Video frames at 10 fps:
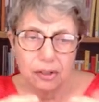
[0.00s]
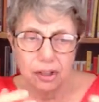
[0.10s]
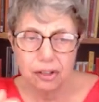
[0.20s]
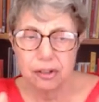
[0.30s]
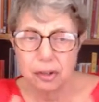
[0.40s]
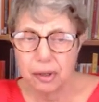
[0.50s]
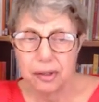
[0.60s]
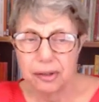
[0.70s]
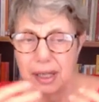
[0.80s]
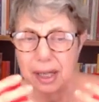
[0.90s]
Just look
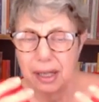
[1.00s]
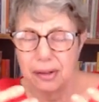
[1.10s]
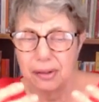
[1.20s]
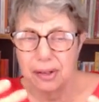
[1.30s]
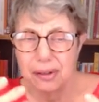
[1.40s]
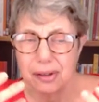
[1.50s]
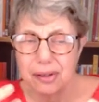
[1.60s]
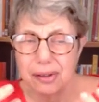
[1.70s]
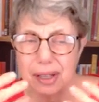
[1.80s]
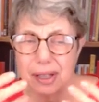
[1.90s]
at the
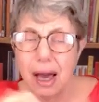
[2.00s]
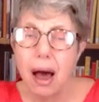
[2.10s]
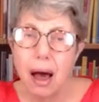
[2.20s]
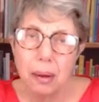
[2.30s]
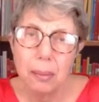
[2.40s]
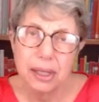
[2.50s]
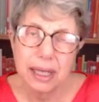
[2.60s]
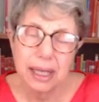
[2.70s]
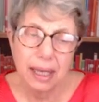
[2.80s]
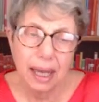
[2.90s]

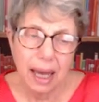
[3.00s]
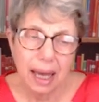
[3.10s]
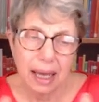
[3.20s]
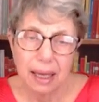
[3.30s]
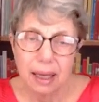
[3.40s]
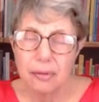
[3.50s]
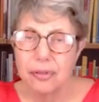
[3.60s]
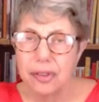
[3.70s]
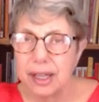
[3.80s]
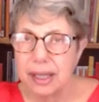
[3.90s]
harmony
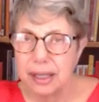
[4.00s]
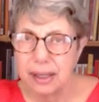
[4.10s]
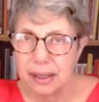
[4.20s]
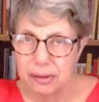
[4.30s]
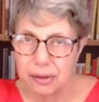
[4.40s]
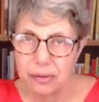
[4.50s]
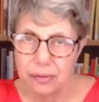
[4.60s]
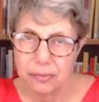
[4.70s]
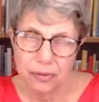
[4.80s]
of the